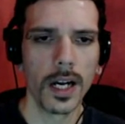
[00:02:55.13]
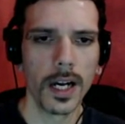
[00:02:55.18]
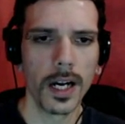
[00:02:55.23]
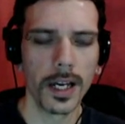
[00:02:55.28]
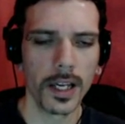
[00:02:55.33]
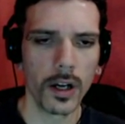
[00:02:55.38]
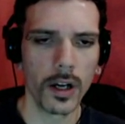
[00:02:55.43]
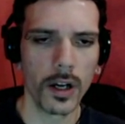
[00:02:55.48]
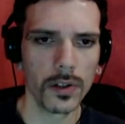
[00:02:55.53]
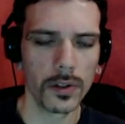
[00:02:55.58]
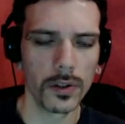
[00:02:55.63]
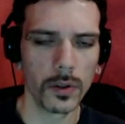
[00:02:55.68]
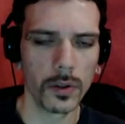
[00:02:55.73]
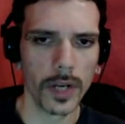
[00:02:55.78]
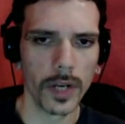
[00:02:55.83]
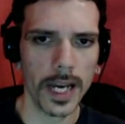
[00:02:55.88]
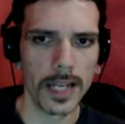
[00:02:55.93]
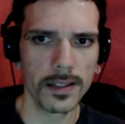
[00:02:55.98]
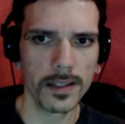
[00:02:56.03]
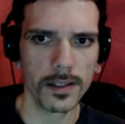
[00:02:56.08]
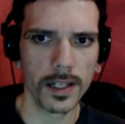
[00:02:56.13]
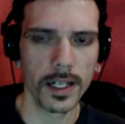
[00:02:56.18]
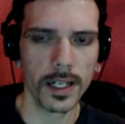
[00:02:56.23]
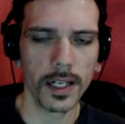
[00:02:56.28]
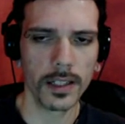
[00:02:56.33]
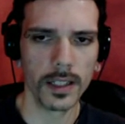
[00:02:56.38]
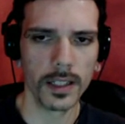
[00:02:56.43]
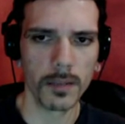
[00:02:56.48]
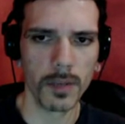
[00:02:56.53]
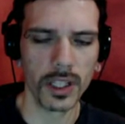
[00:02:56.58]
It also has
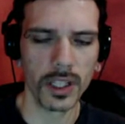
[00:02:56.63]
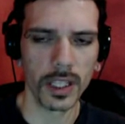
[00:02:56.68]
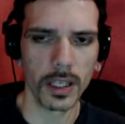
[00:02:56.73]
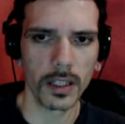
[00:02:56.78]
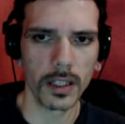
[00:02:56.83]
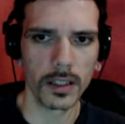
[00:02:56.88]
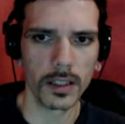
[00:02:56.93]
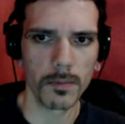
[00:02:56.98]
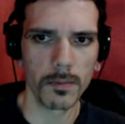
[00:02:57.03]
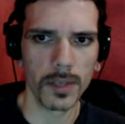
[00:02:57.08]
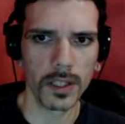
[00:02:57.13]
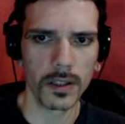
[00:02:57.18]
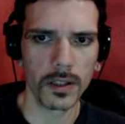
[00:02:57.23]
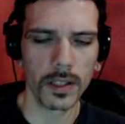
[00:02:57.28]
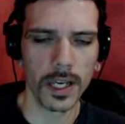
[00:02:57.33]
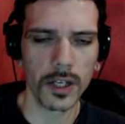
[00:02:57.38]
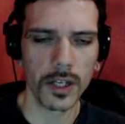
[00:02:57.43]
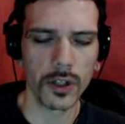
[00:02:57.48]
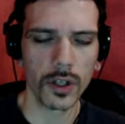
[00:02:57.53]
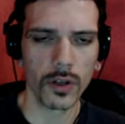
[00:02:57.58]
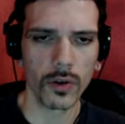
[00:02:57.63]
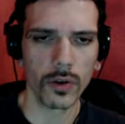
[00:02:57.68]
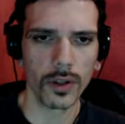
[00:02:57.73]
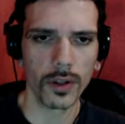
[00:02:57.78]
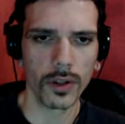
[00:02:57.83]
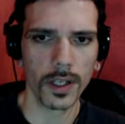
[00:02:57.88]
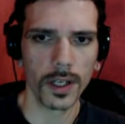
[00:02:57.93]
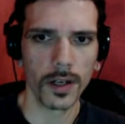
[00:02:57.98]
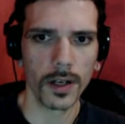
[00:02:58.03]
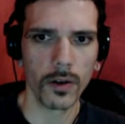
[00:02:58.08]
a limitation on
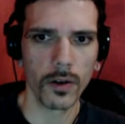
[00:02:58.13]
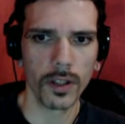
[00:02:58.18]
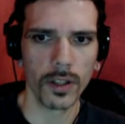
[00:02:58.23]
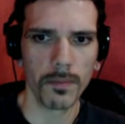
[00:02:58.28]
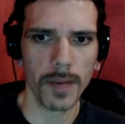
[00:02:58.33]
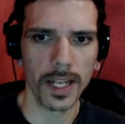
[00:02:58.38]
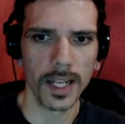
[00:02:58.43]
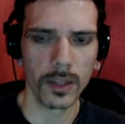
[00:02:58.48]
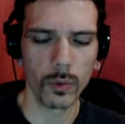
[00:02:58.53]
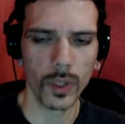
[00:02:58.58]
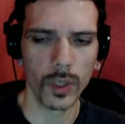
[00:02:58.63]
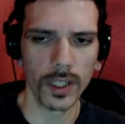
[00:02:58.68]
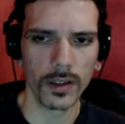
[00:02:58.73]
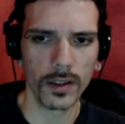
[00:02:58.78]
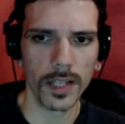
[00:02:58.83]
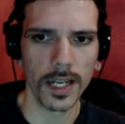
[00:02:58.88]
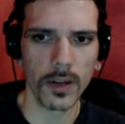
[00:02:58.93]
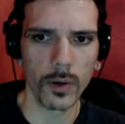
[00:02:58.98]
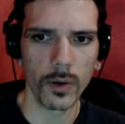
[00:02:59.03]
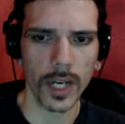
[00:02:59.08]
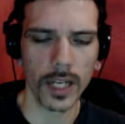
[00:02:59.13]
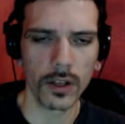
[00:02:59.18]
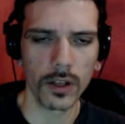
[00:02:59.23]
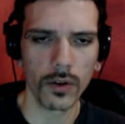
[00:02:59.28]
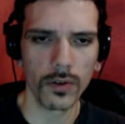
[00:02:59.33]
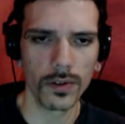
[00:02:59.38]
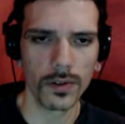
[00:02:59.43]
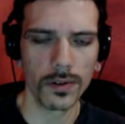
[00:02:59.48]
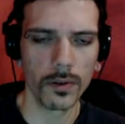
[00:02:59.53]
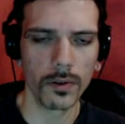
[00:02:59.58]
the bandwidth that you can
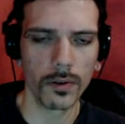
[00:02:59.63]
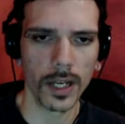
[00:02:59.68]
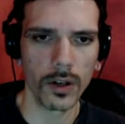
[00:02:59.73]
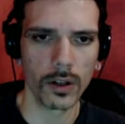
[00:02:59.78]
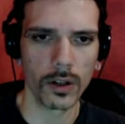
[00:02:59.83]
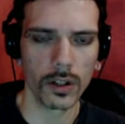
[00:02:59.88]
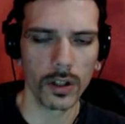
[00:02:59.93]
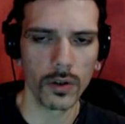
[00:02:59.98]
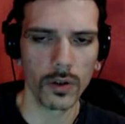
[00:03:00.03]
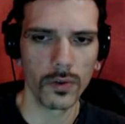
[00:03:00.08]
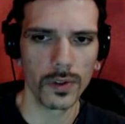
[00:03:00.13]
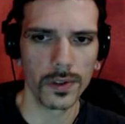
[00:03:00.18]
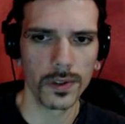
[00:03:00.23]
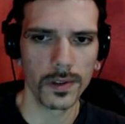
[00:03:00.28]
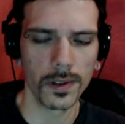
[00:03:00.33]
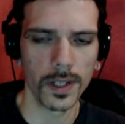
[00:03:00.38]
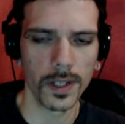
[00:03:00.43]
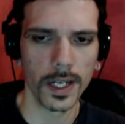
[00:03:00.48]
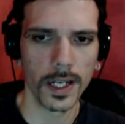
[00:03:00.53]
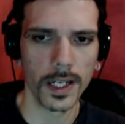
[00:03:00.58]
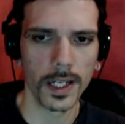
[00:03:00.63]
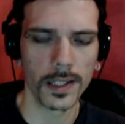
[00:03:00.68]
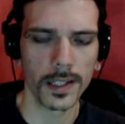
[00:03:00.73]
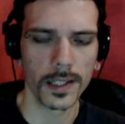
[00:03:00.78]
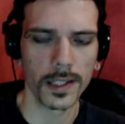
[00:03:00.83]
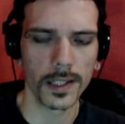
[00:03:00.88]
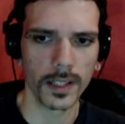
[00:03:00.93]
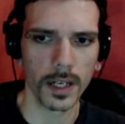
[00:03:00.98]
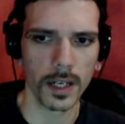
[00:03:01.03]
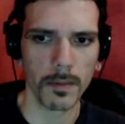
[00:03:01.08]
use. You can only use a certain